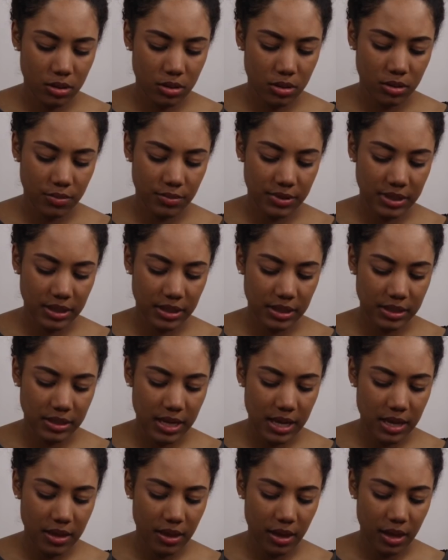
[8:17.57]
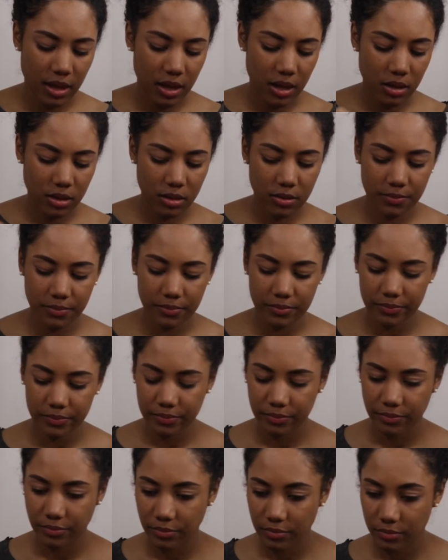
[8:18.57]
So I'm just gonna take that.
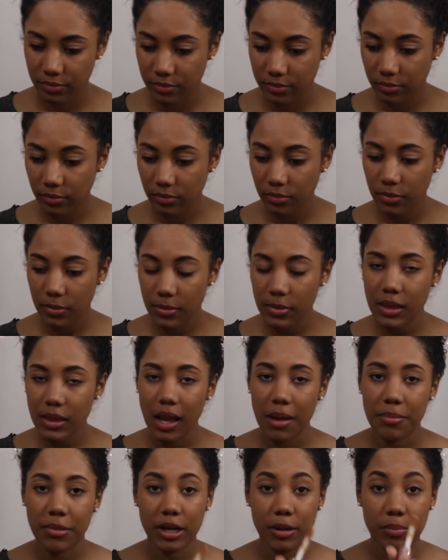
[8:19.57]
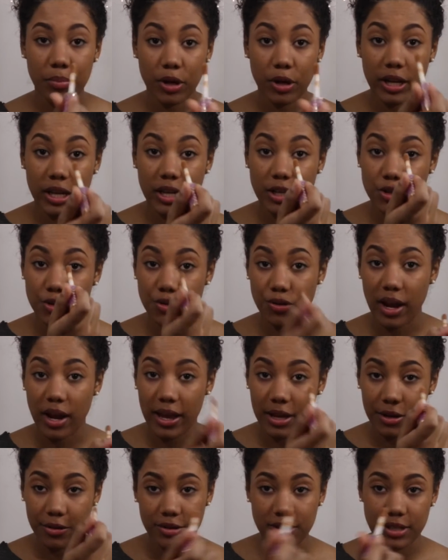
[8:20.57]
I'm gonna put it in
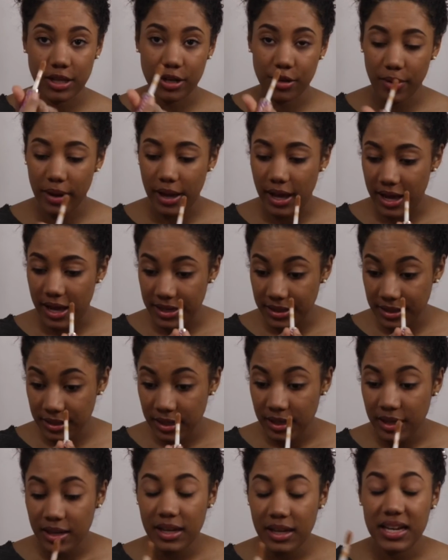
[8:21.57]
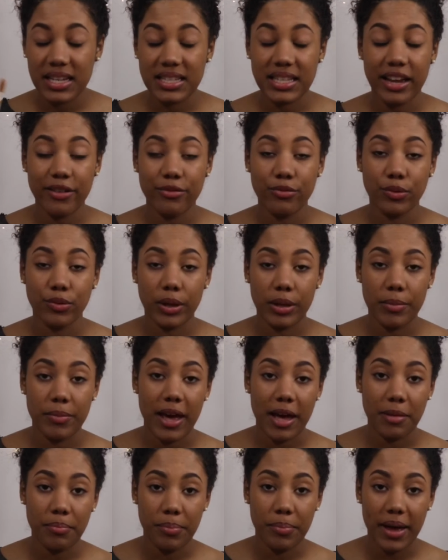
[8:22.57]
triangles under my eyes because I have really
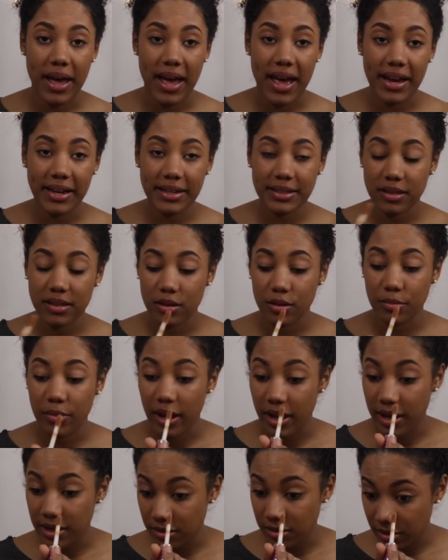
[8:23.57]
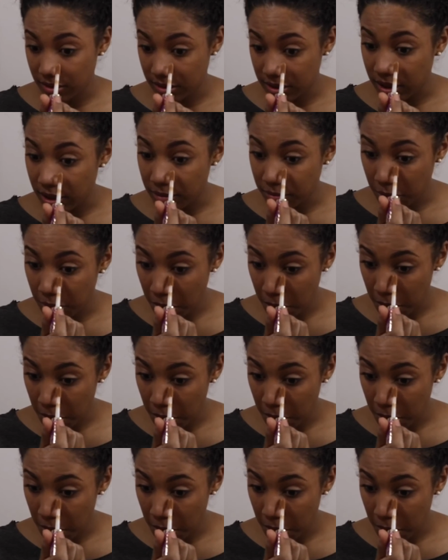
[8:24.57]
bad bags under my eyes all the time.